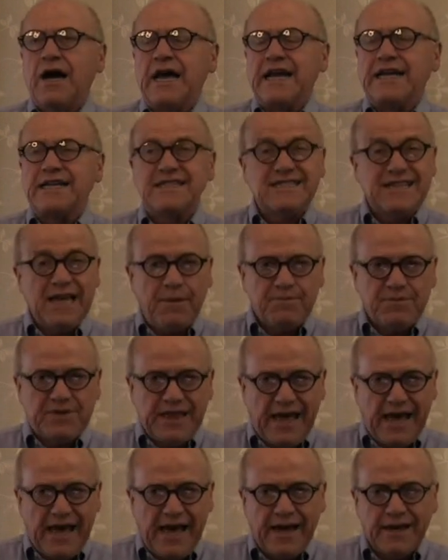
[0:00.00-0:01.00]
except
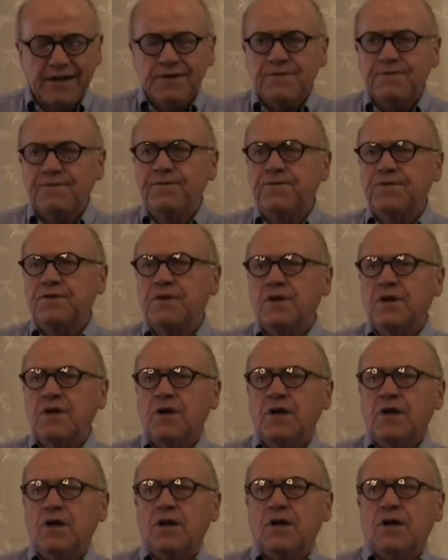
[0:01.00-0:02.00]
that
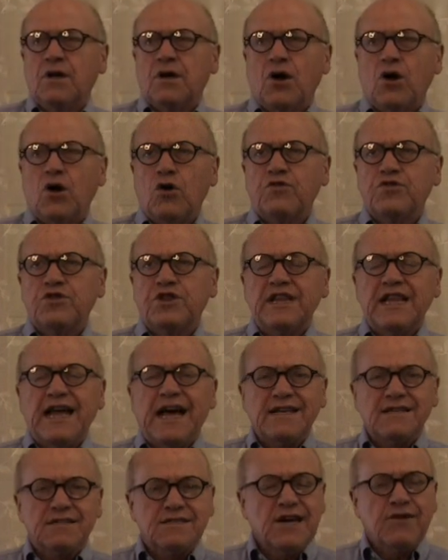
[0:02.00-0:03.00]
over the
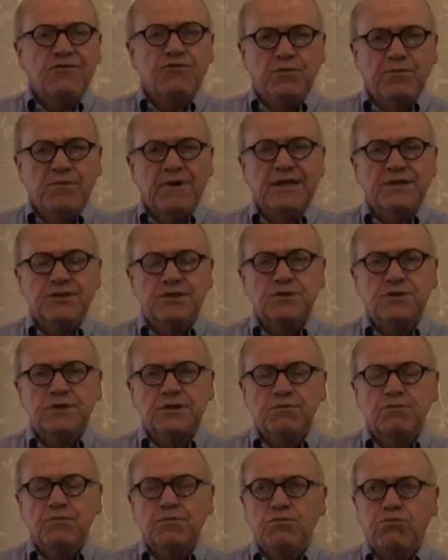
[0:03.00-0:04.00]
last several months
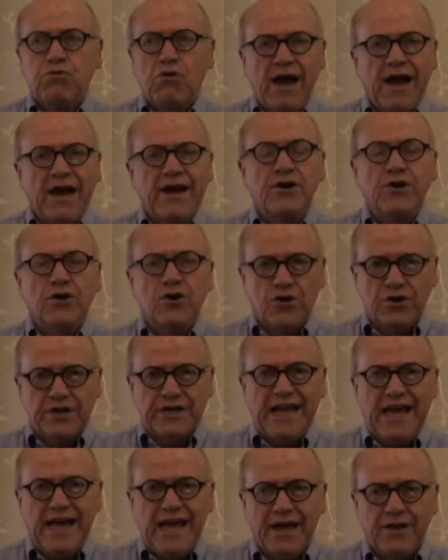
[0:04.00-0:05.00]
prior to her
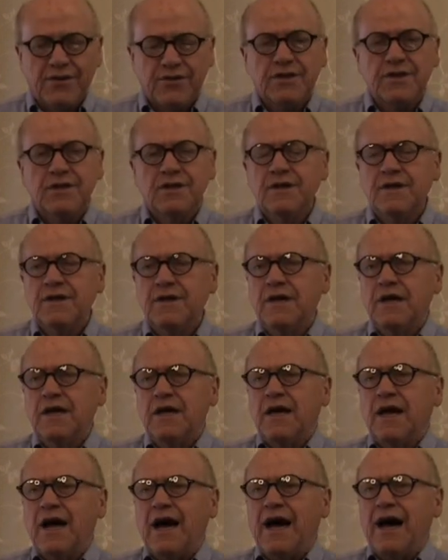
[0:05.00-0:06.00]
death,
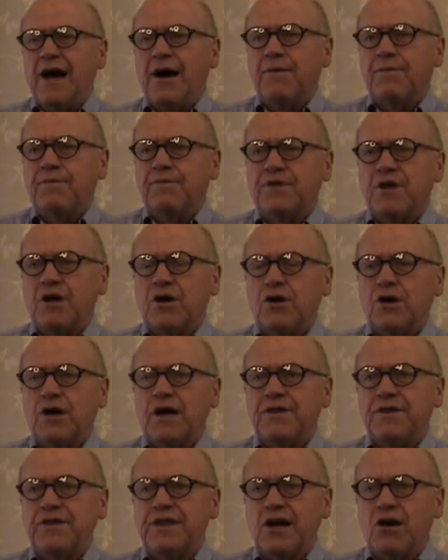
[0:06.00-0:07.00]
prior
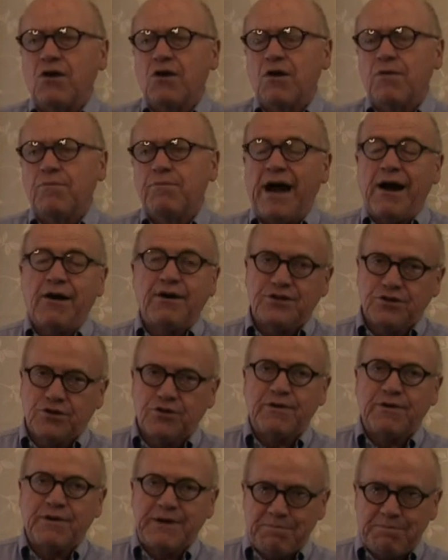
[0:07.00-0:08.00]
to
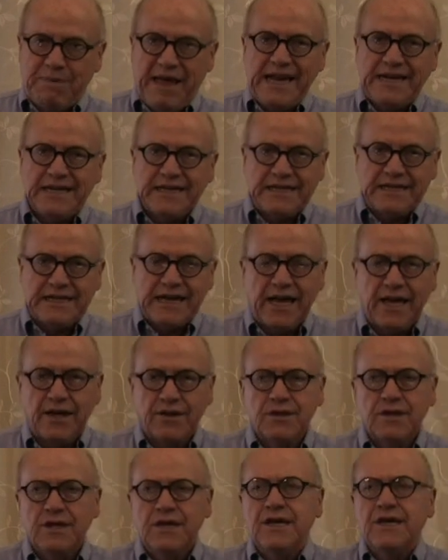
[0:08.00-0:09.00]
her impending death,
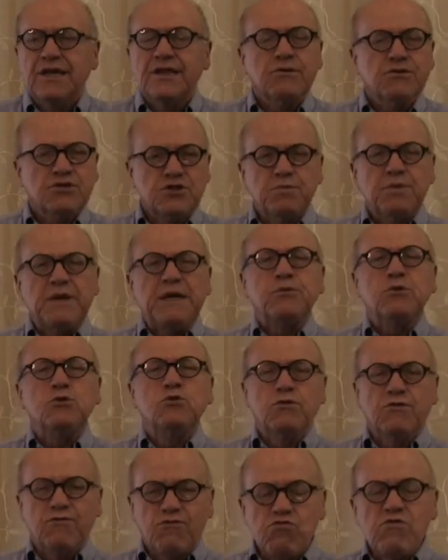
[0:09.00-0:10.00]
there are some people
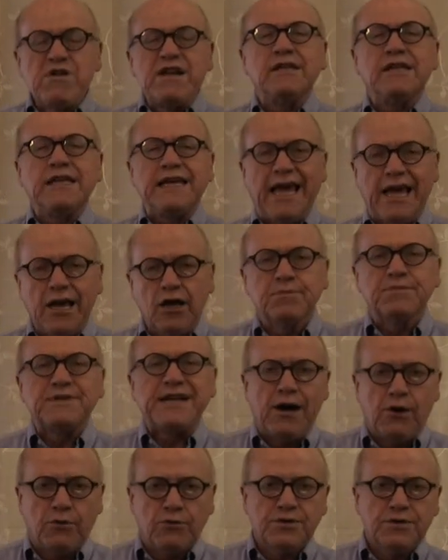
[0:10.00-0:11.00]
who have really helped
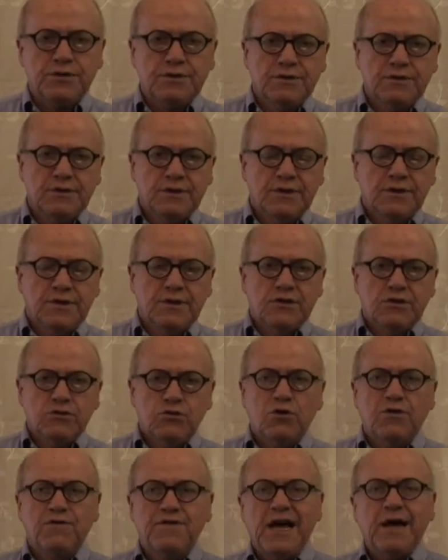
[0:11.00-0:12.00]
out,
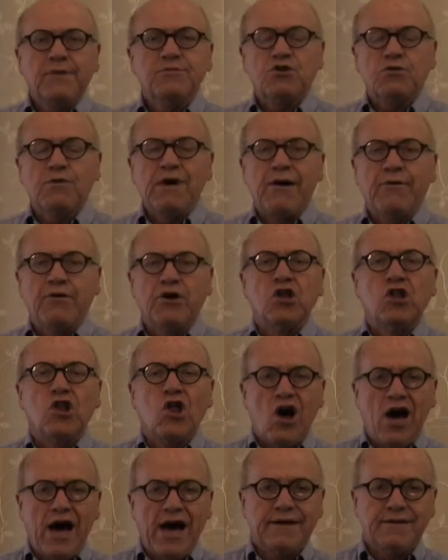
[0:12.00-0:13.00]
who have helped her out a
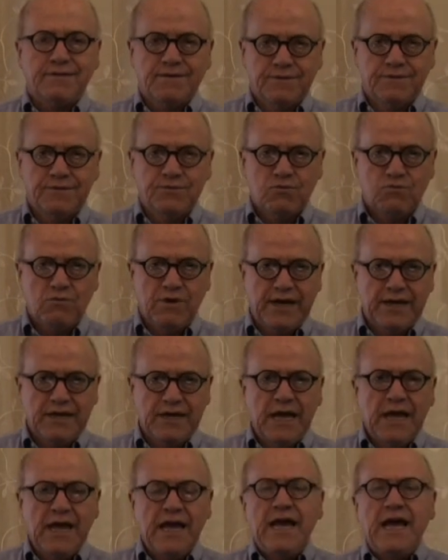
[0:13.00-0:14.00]
lot, right?
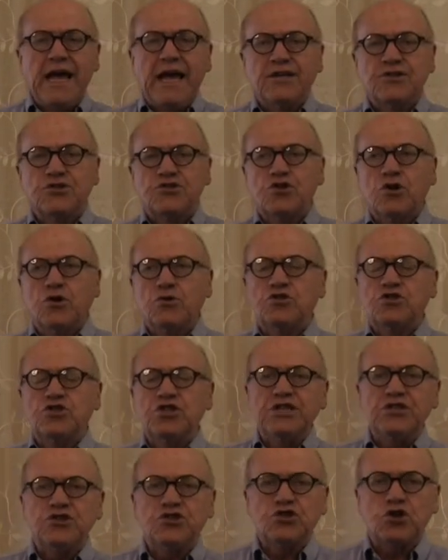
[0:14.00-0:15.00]
And so
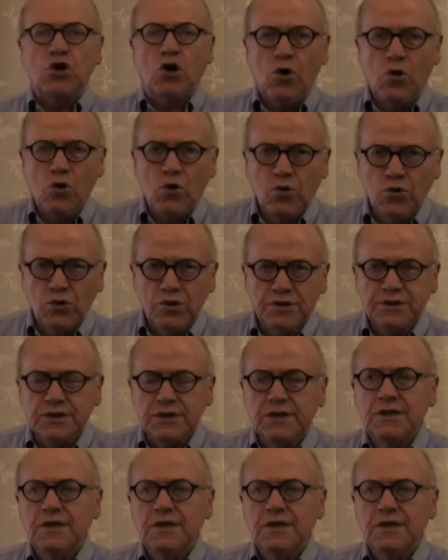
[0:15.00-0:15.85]
she's told